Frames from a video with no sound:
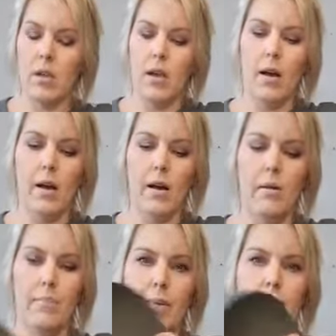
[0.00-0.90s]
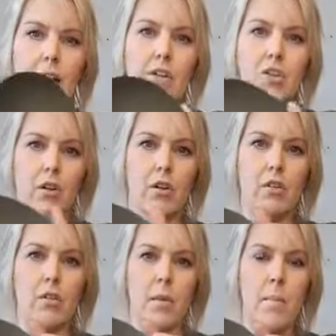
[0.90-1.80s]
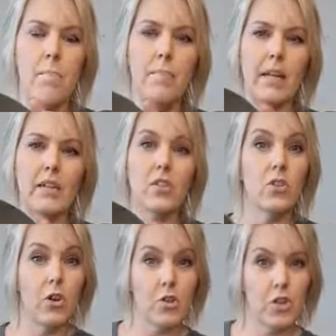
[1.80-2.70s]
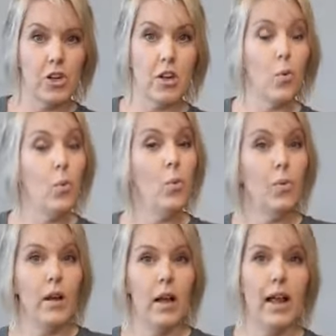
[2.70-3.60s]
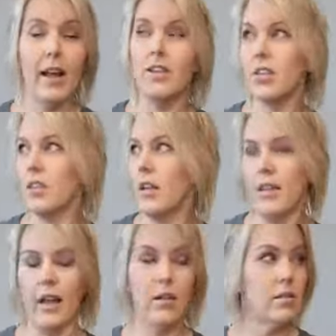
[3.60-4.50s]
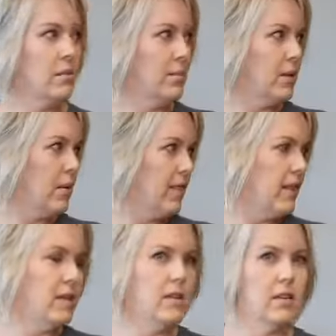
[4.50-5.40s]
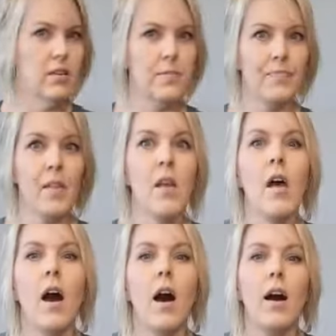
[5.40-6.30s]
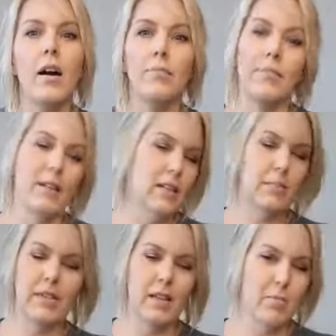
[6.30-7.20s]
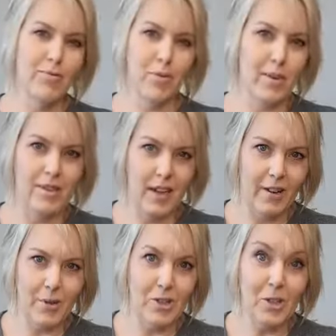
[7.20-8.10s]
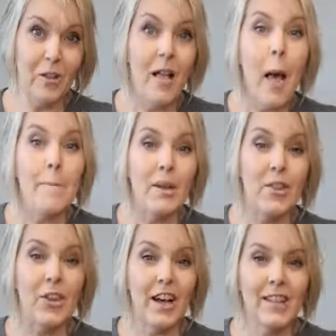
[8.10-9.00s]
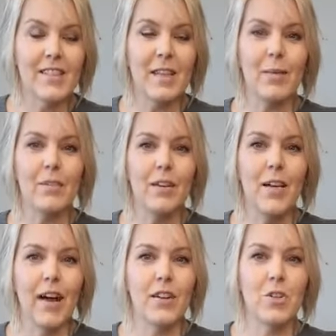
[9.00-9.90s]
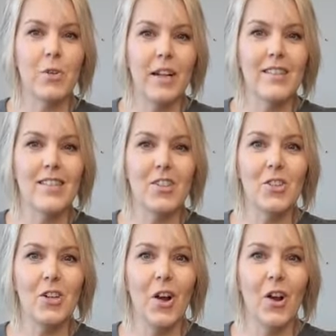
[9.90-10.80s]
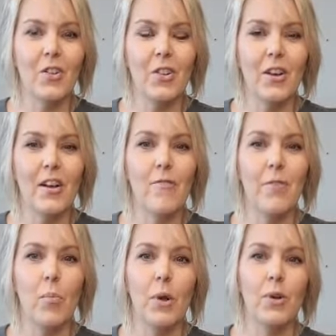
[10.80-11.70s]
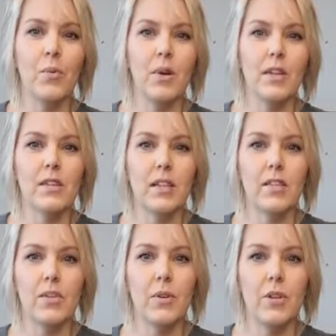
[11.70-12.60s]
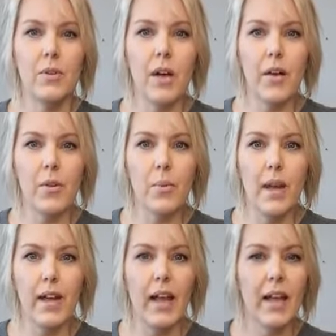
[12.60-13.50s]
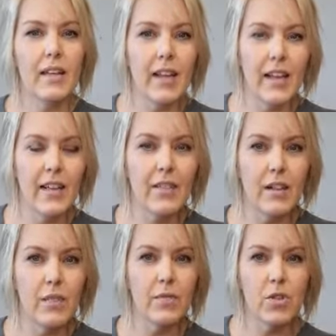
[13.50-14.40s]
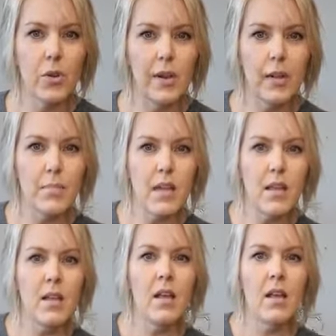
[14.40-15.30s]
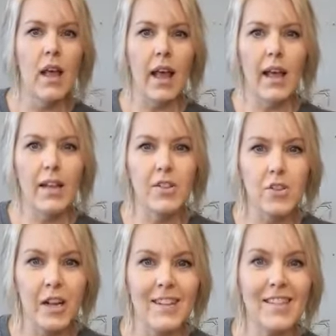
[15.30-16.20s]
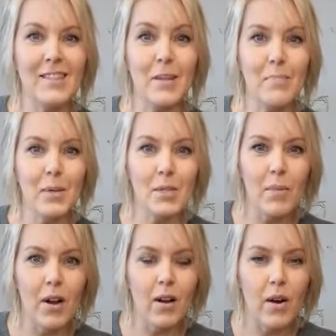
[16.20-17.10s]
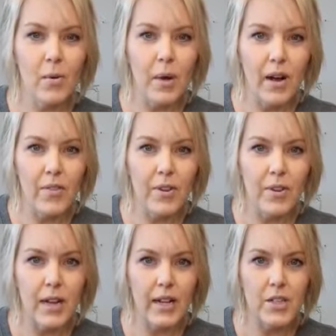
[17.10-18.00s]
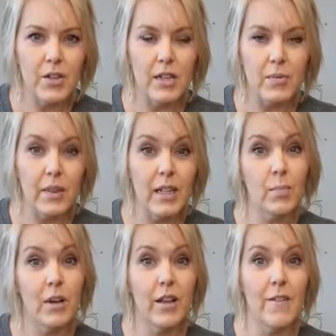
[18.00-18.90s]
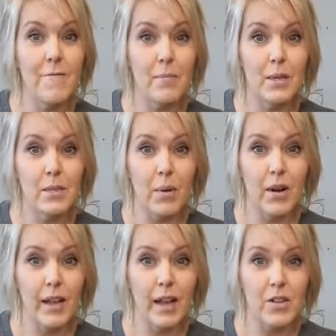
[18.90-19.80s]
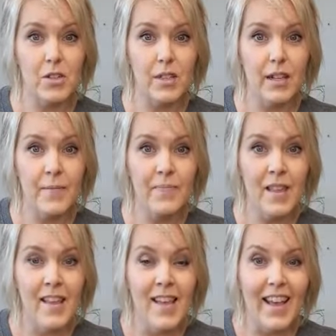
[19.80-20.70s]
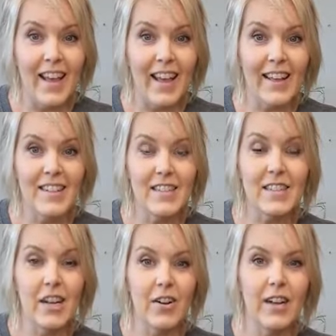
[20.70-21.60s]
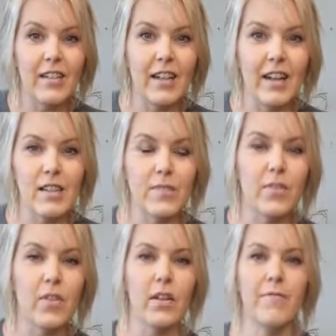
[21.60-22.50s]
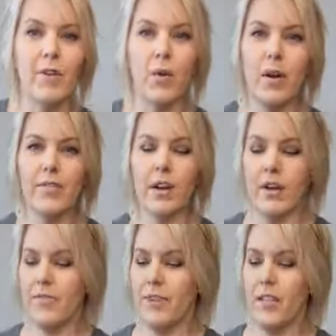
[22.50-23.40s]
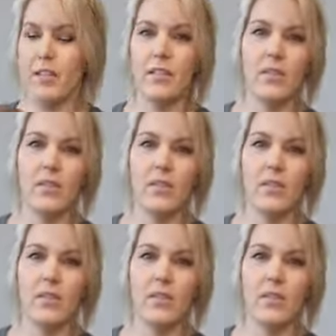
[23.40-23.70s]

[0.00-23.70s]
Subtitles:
Nature meets nurture. Ooh, hey, I just thought of that. Somebody write that down. It's been said before, it's not original, but the concept of how to transition our look from winter woods into a new colorway. Hey, Diane, thanks for joining me. And Janice is in Bismarck. Oh, wow, 38 degrees. Well, that's pretty good for Bismarck, actually. And Terry, thanks for the vote of confidence.